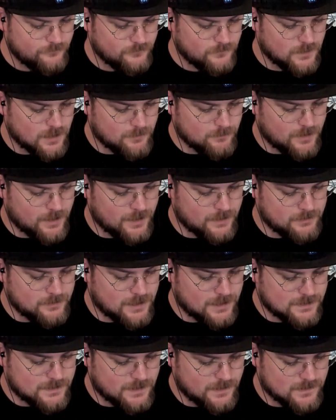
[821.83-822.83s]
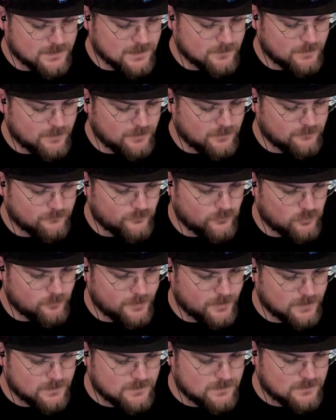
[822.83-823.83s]
And by Ninetales, I mean
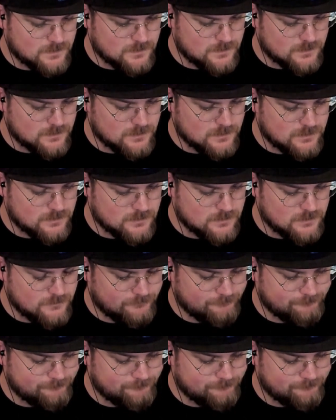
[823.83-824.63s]
Vulpix.